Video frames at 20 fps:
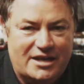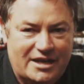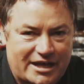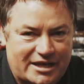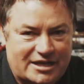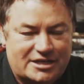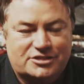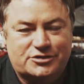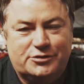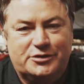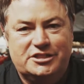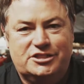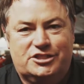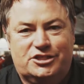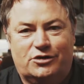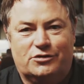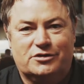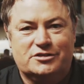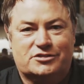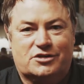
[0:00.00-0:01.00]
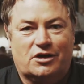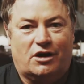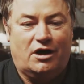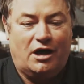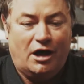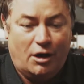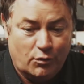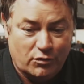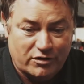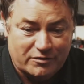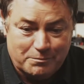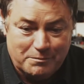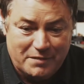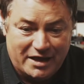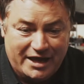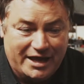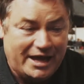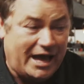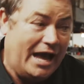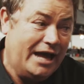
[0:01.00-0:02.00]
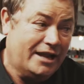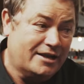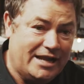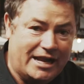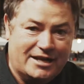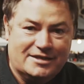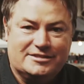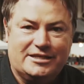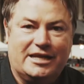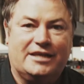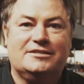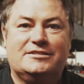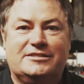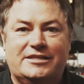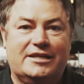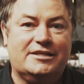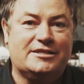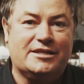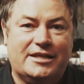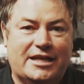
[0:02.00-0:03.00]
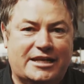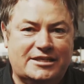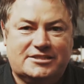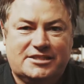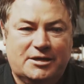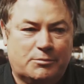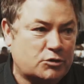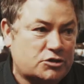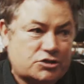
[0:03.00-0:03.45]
Lancaster Insurance got hold of me and Anstead, and they said,